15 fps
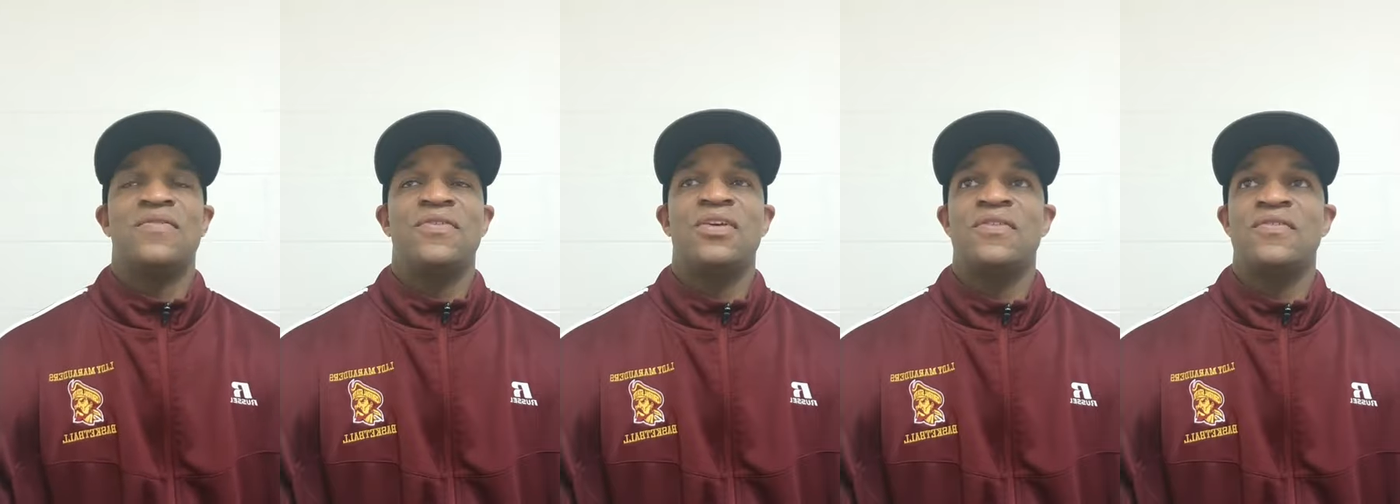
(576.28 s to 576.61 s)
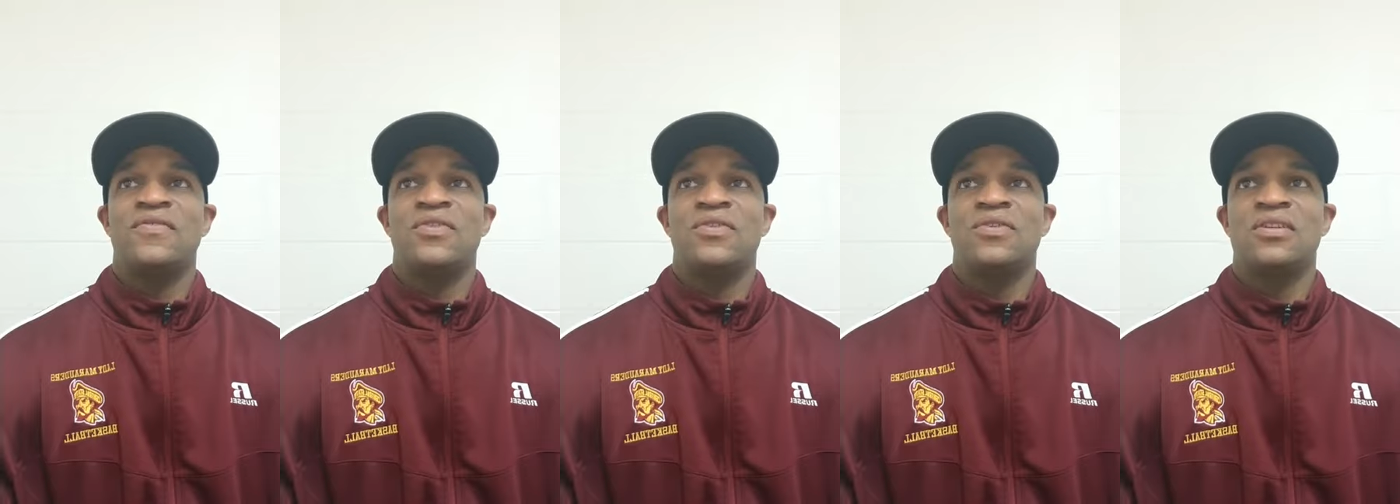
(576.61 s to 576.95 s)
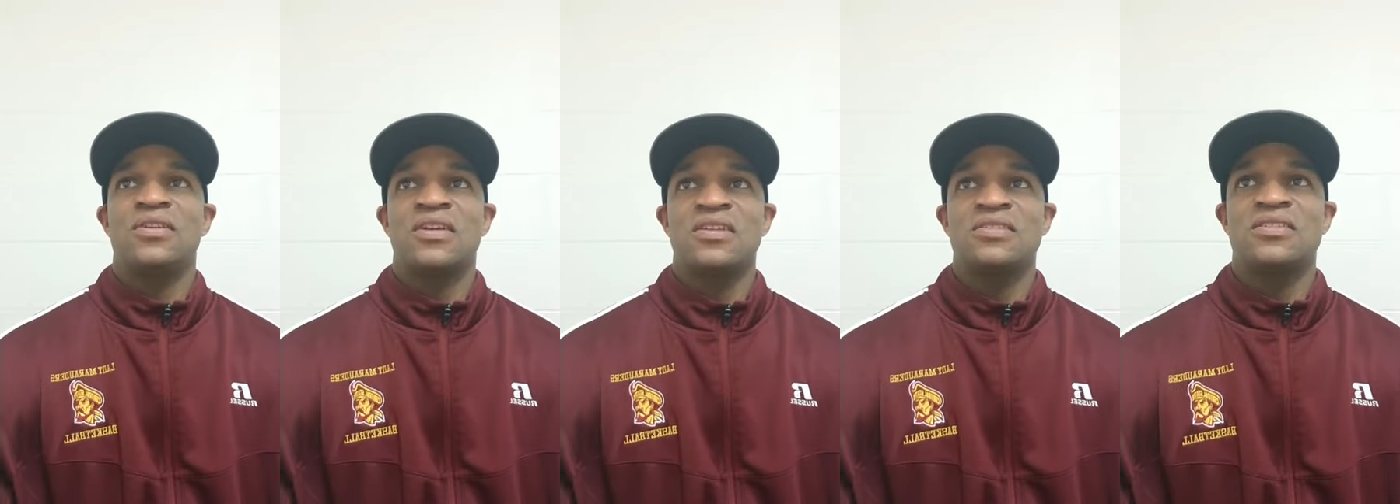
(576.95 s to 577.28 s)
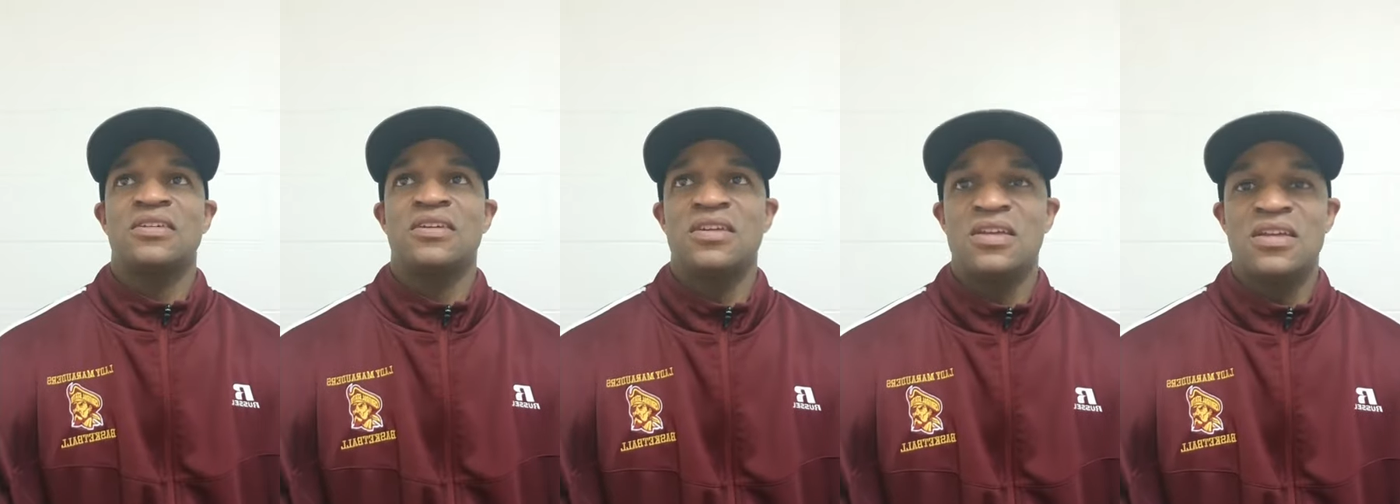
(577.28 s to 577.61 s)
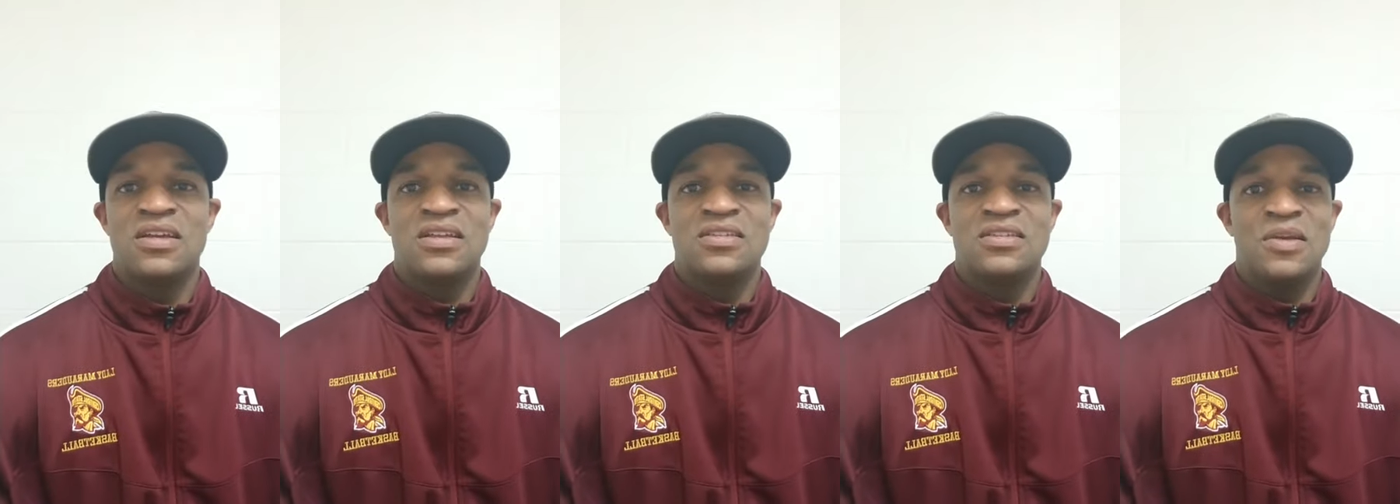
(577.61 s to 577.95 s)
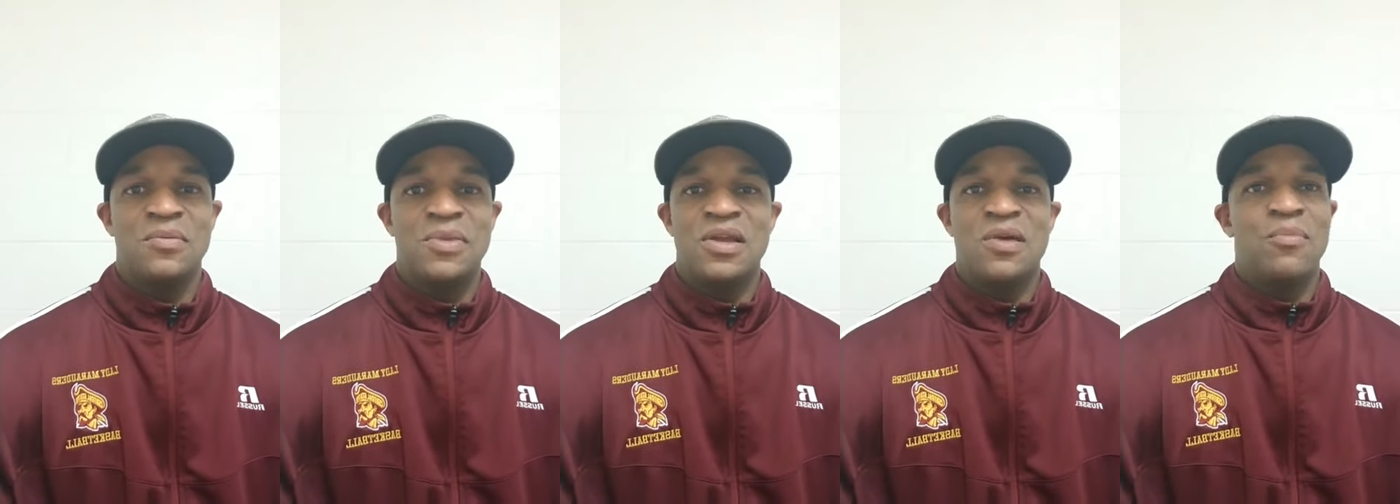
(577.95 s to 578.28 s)
if, if you're looking to
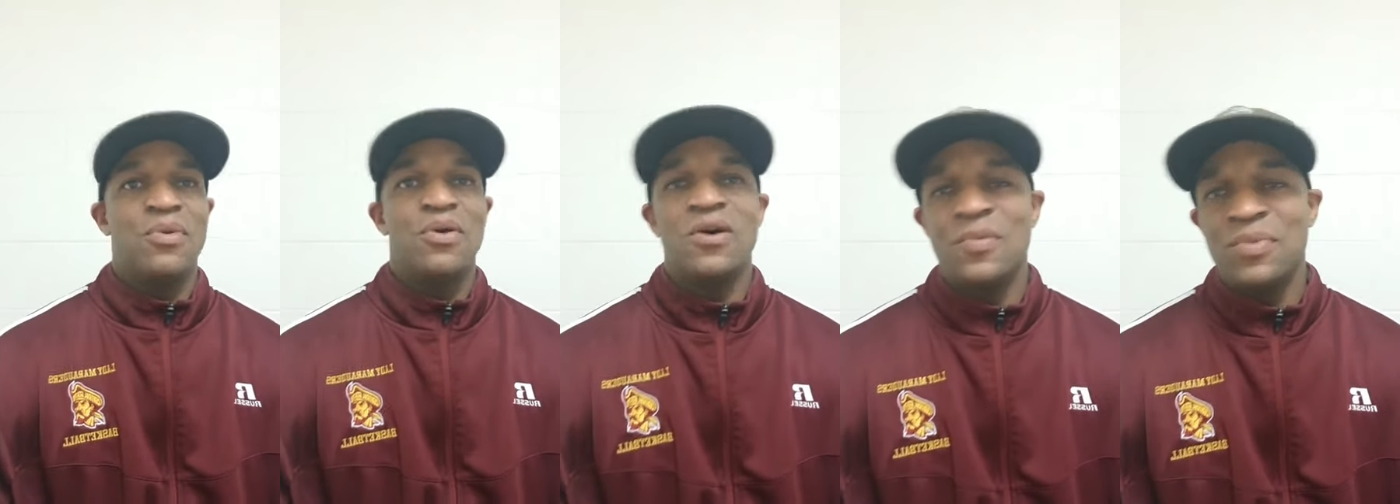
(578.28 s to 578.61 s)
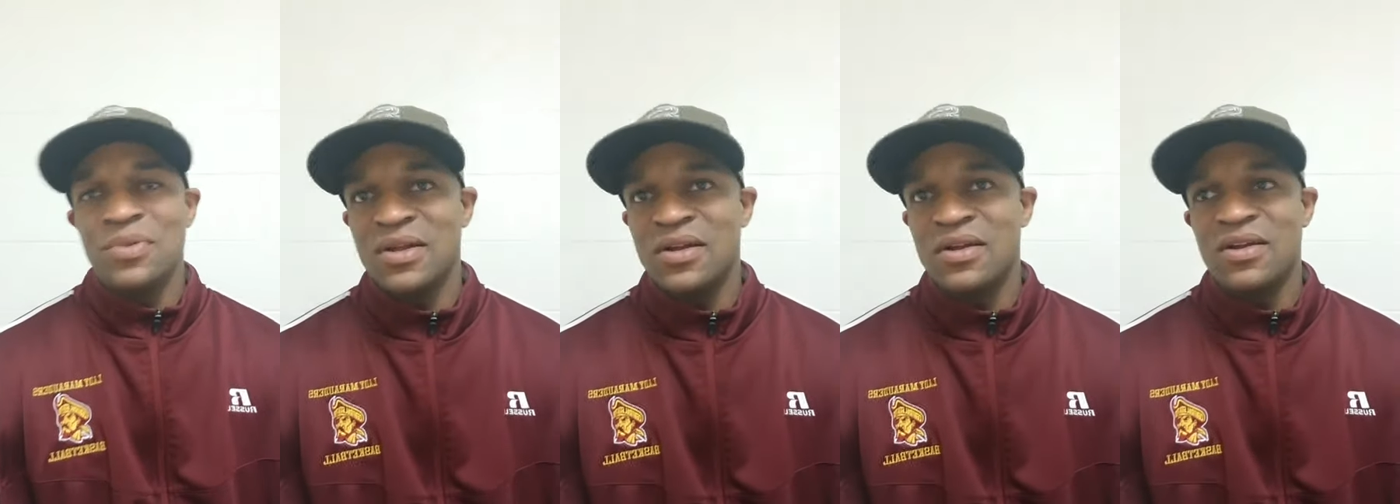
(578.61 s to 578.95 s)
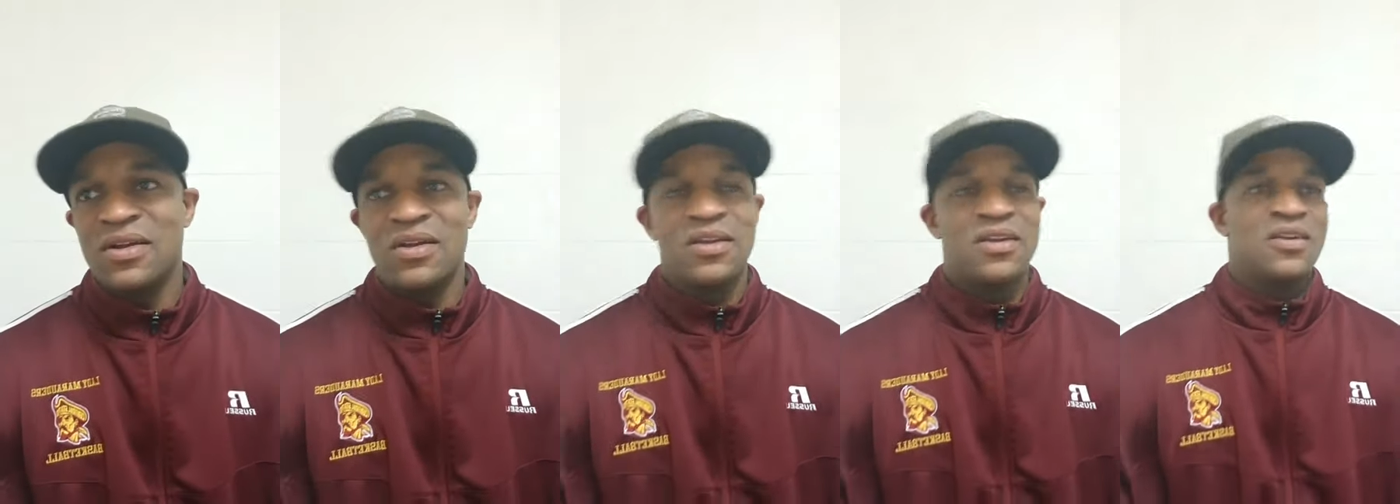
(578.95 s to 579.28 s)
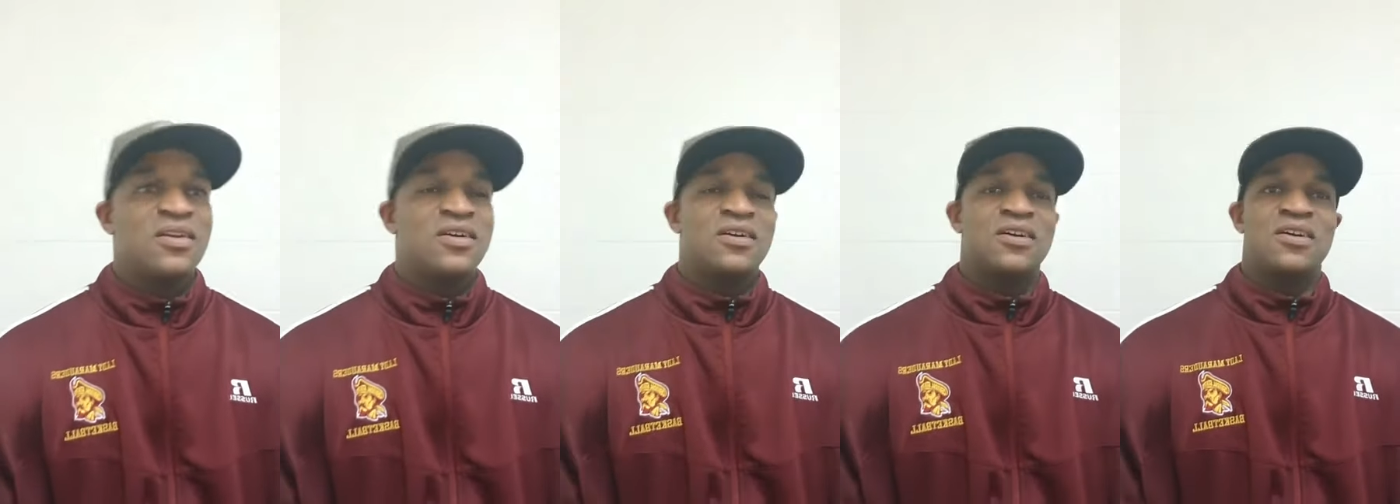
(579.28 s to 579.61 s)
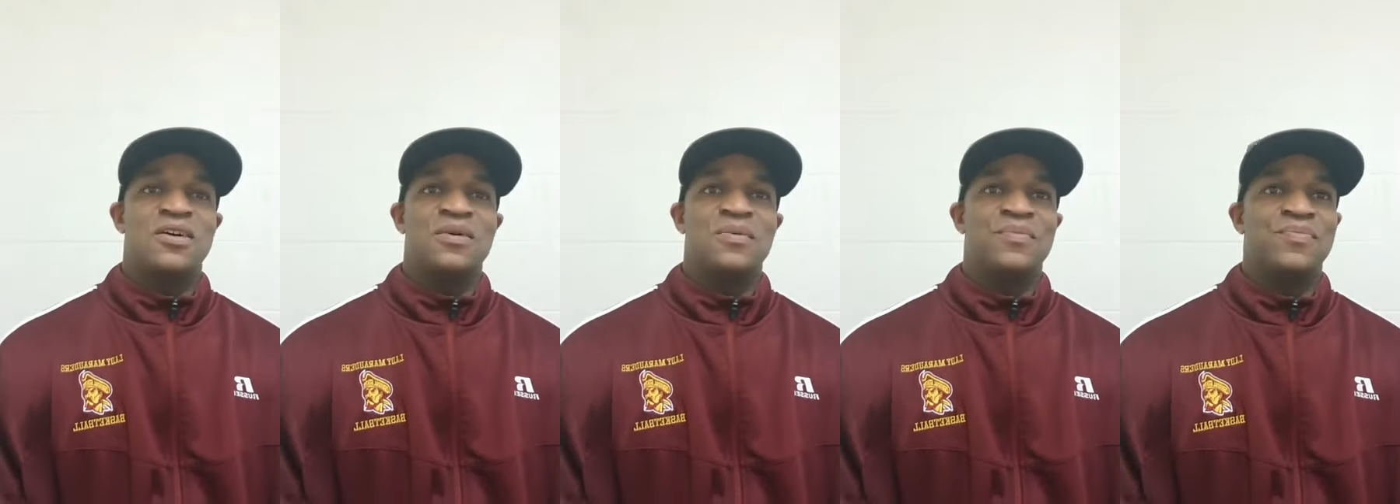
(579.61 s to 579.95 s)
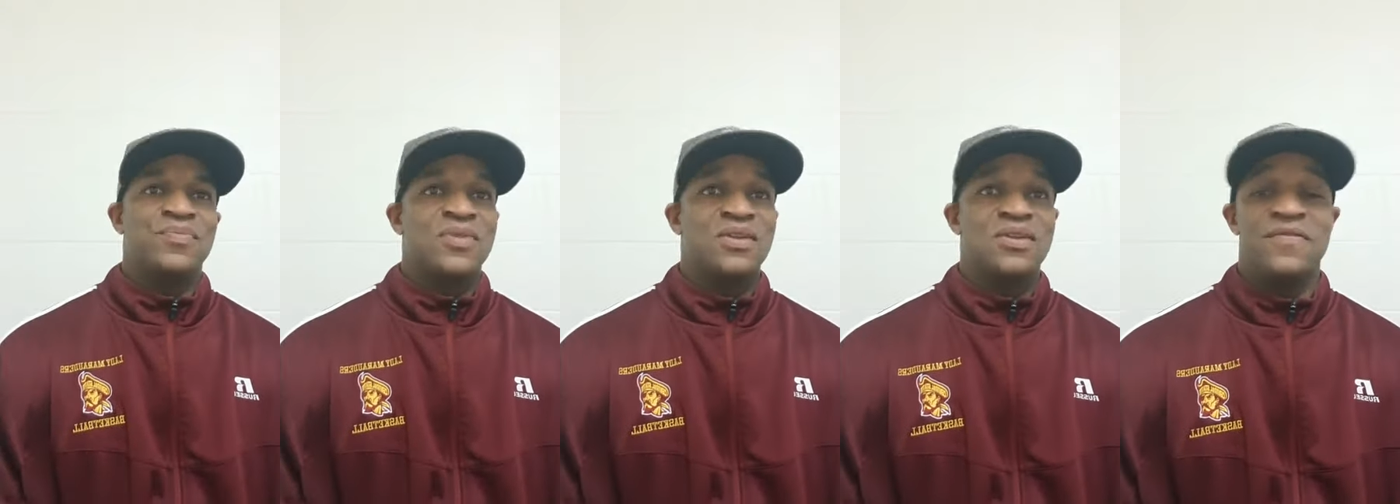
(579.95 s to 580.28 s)
to be a ball player
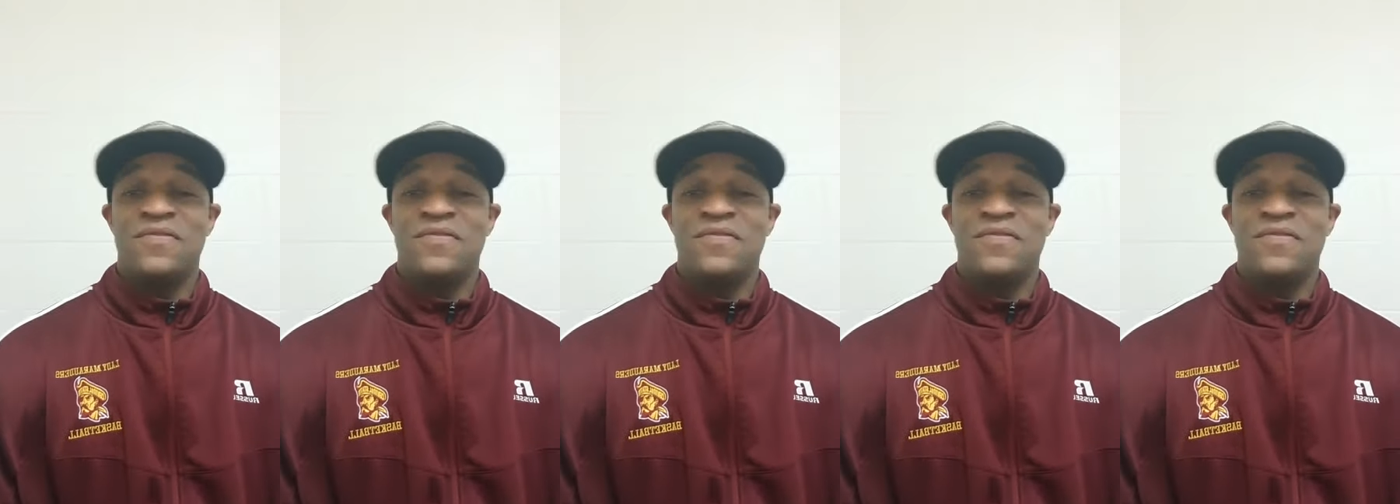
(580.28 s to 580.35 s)
um,